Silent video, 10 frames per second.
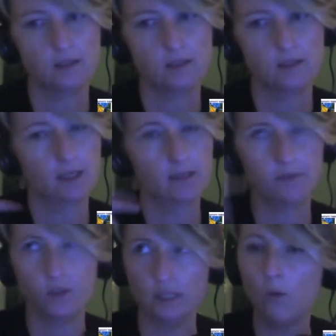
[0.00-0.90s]
And if the
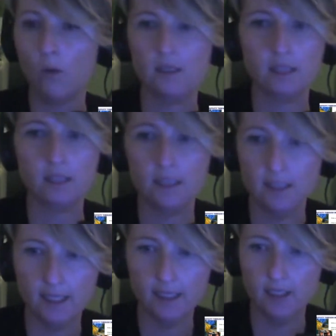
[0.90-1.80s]
student says, what's
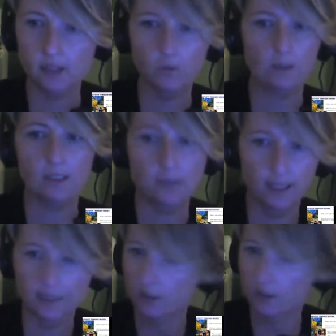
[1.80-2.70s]
this in English, what's this in
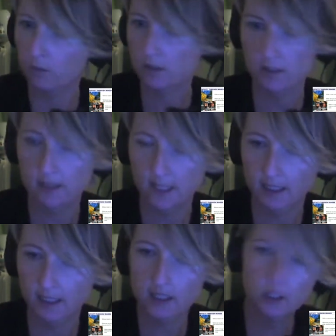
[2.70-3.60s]
English, what's this in English?